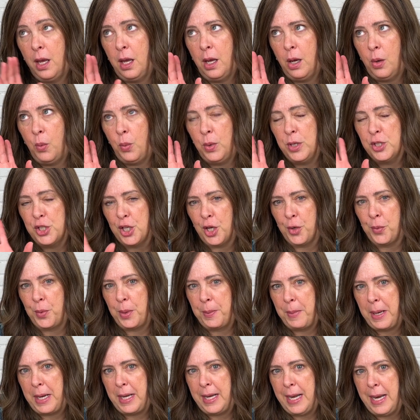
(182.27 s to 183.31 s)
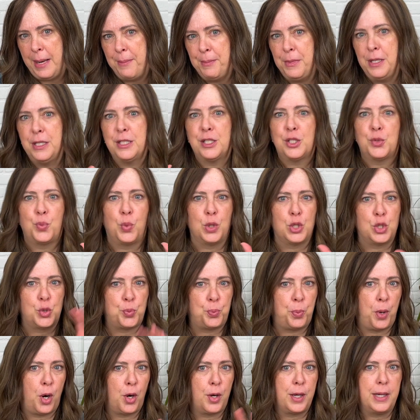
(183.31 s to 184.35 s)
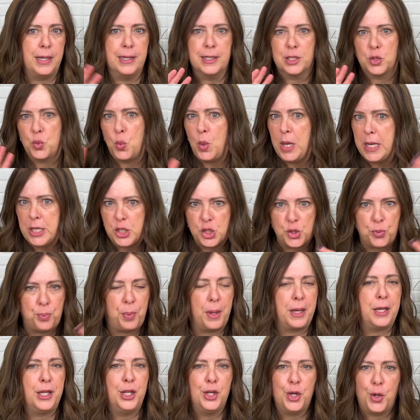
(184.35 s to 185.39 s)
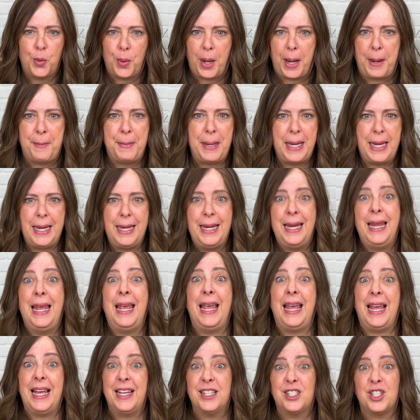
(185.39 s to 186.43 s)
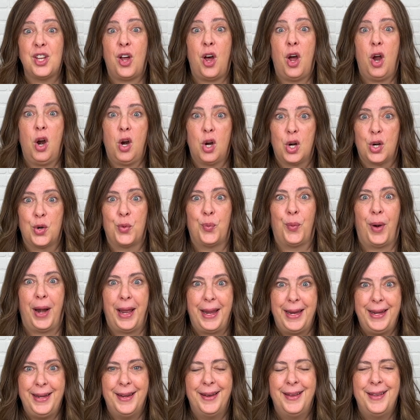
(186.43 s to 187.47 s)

We shall remain nameless, which party is which, but you know what I mean. It's hard, right?